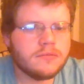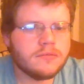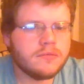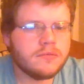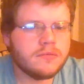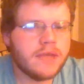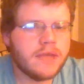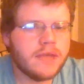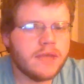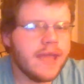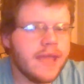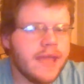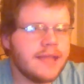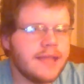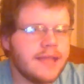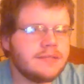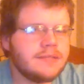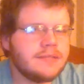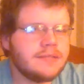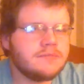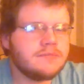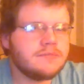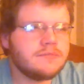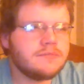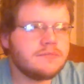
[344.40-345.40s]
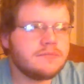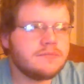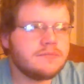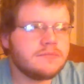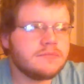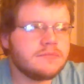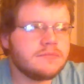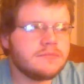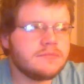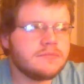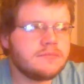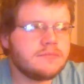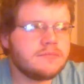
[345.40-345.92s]
And
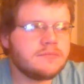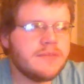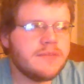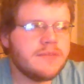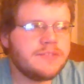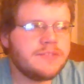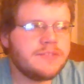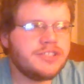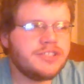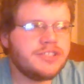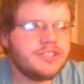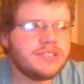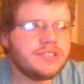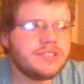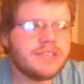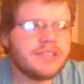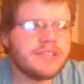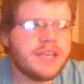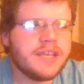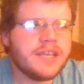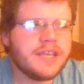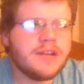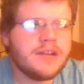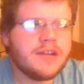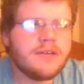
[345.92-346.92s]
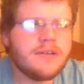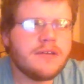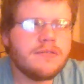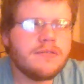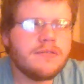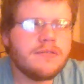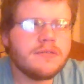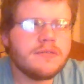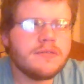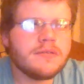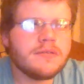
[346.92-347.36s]
it was just like, you know,